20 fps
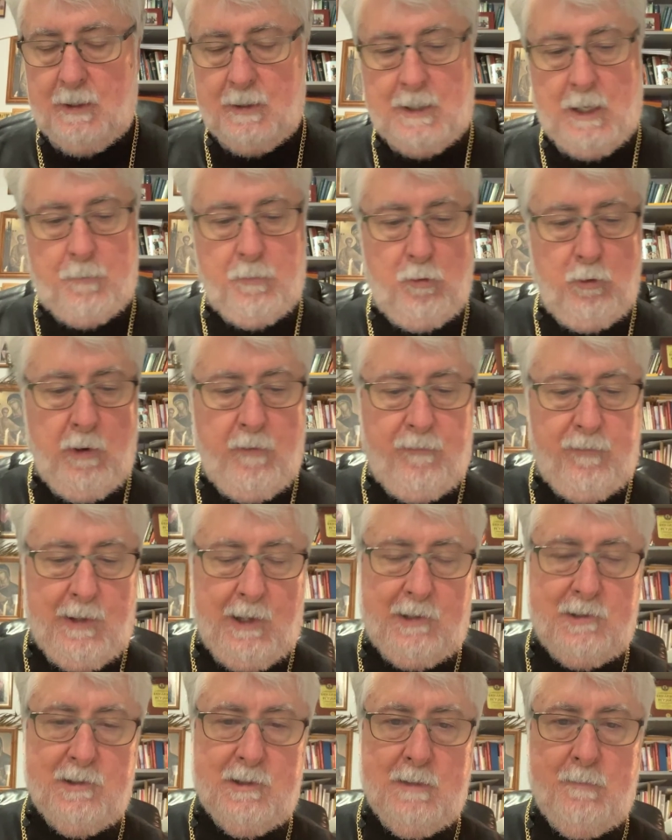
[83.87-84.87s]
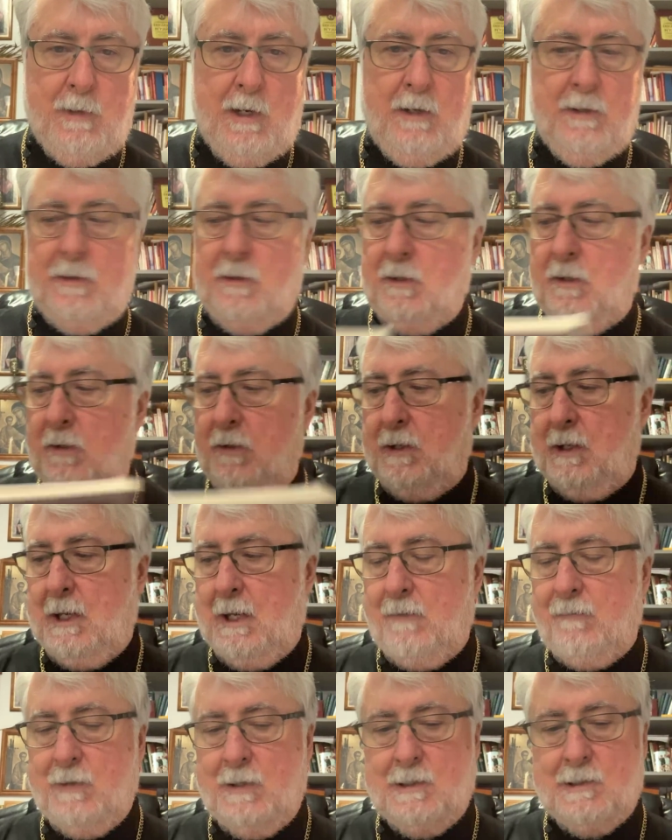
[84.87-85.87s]
a couple reflections about the
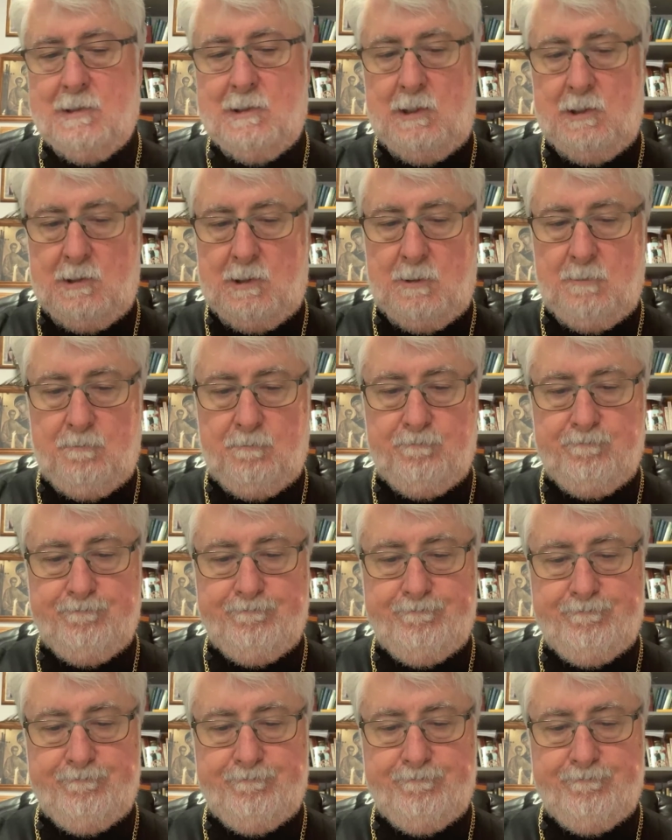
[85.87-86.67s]
Advent season.